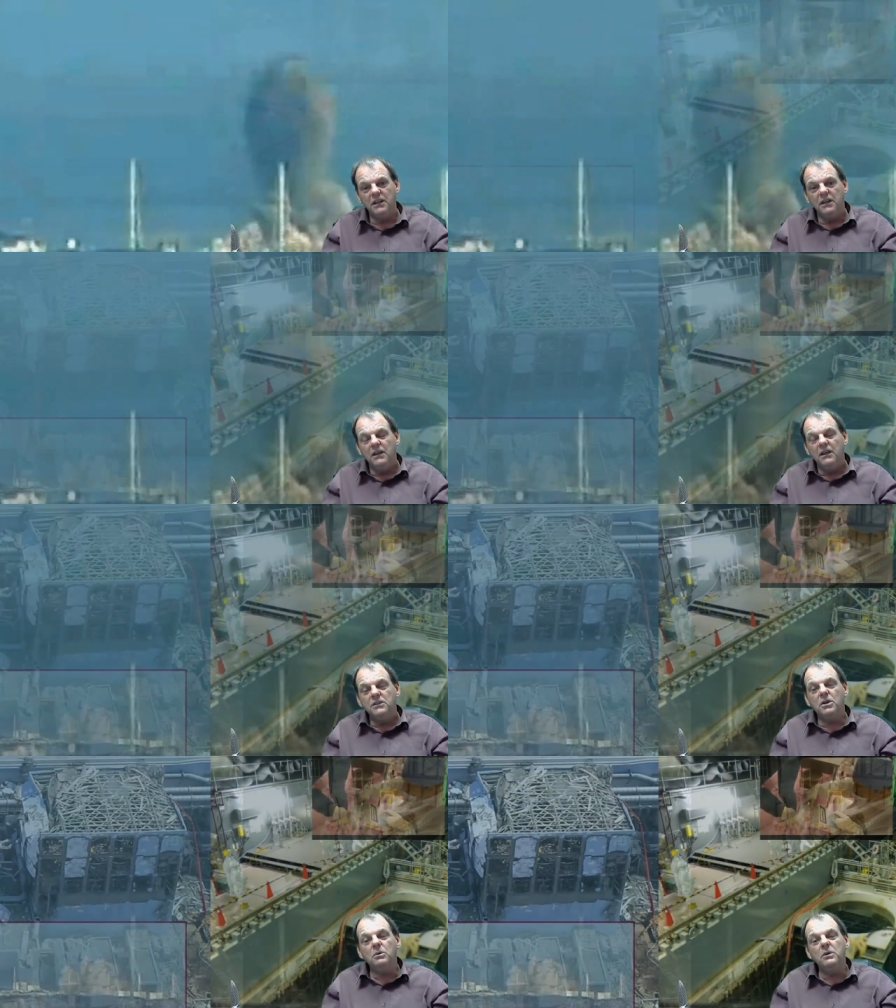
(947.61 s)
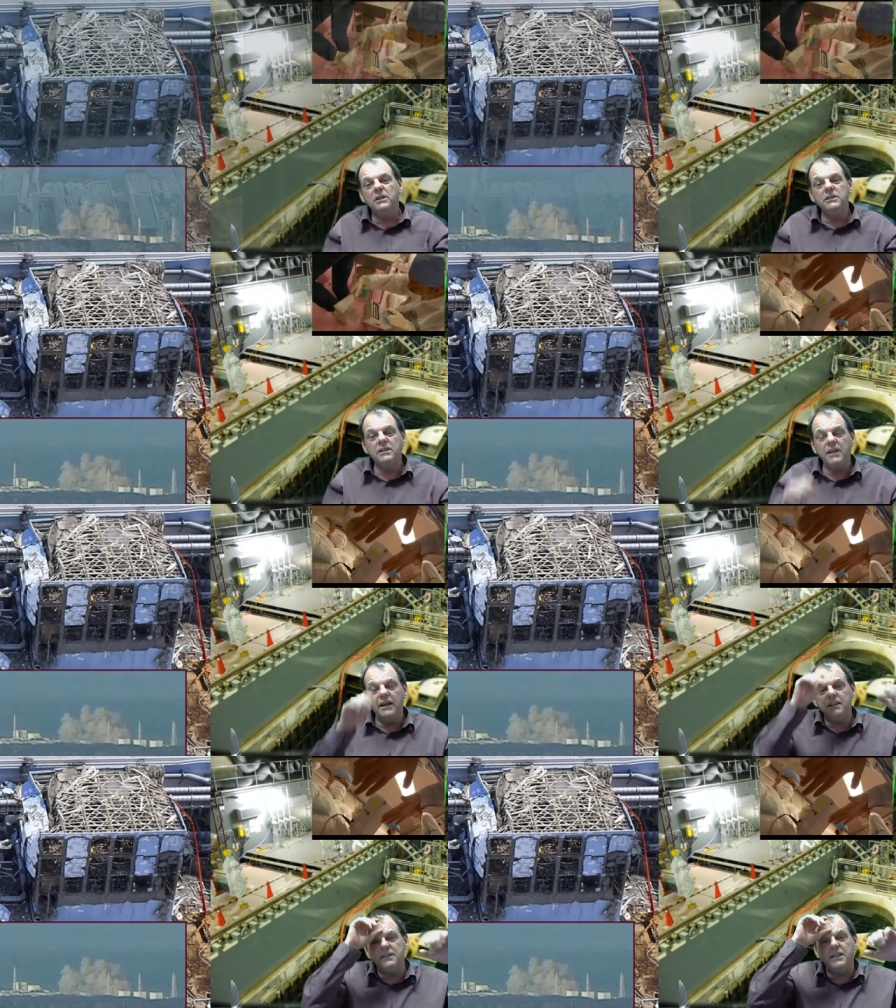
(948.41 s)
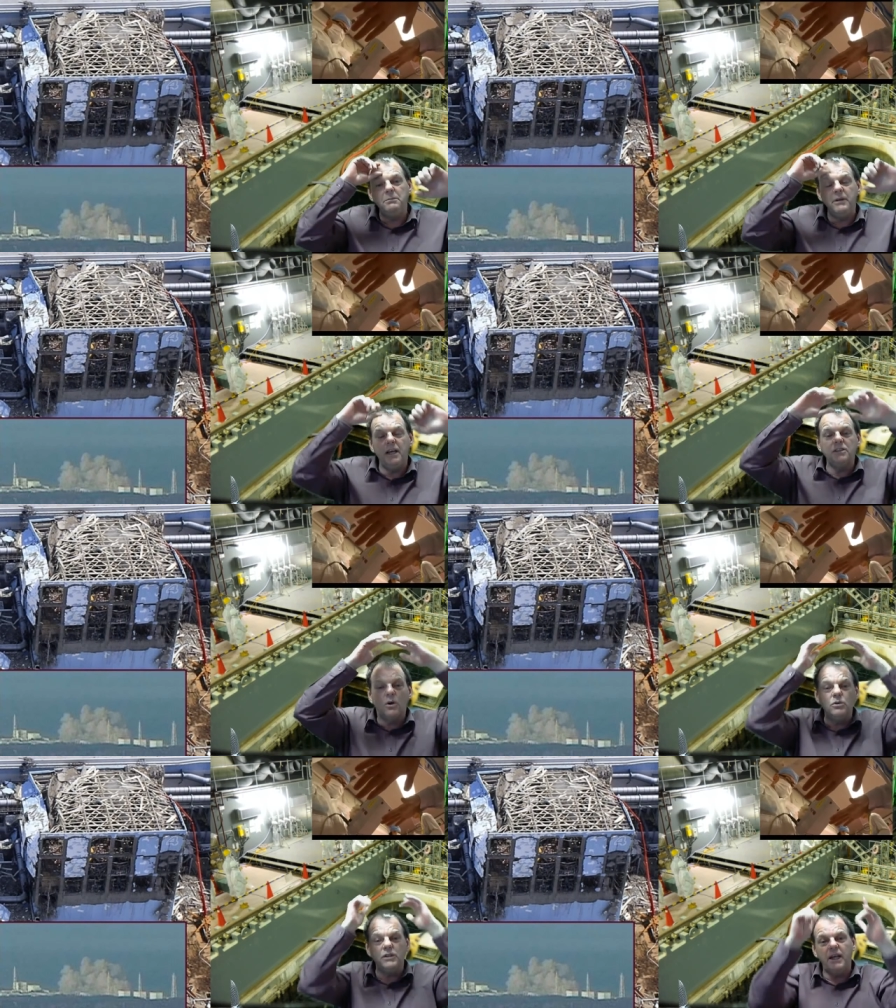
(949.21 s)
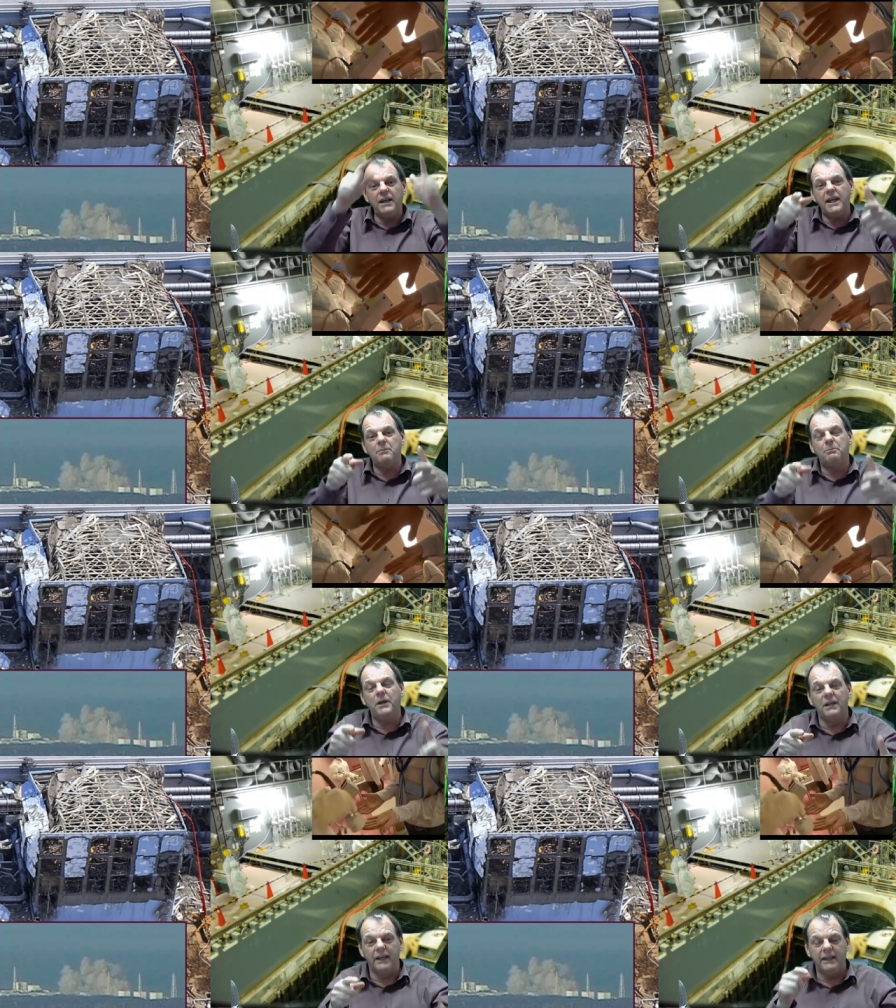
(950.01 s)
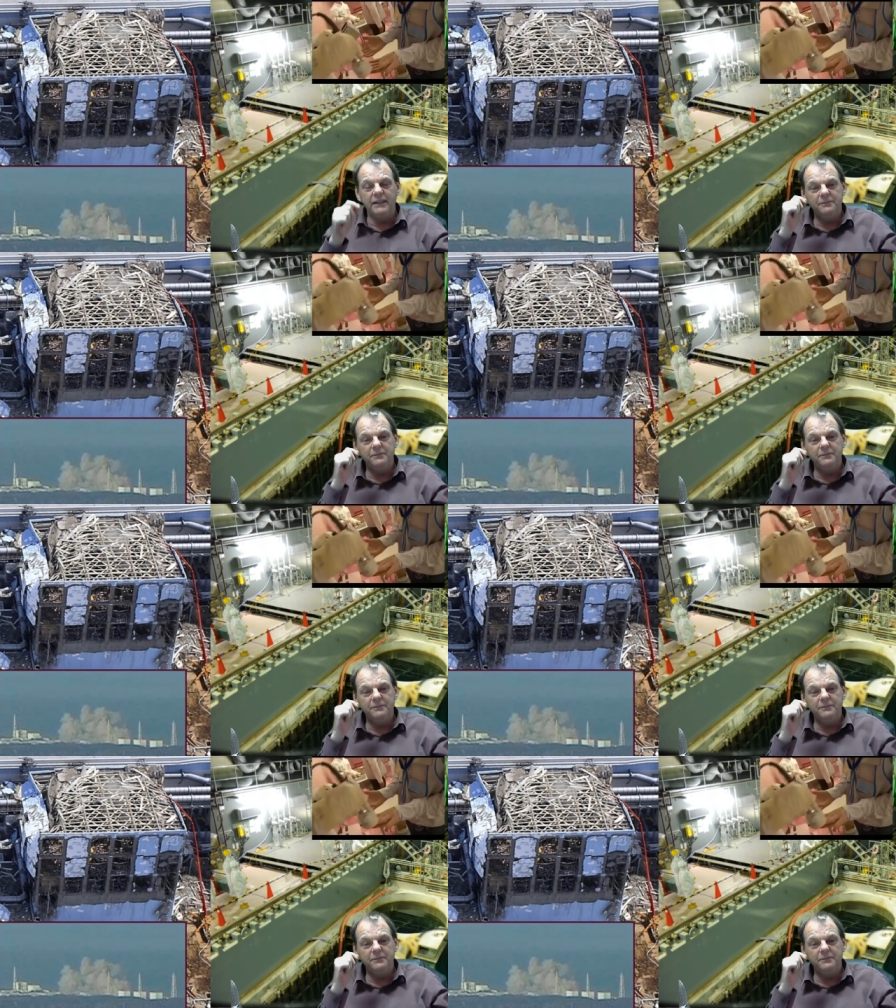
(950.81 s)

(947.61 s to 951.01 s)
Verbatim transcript: Radiation so exposure. in four hours, in I building, received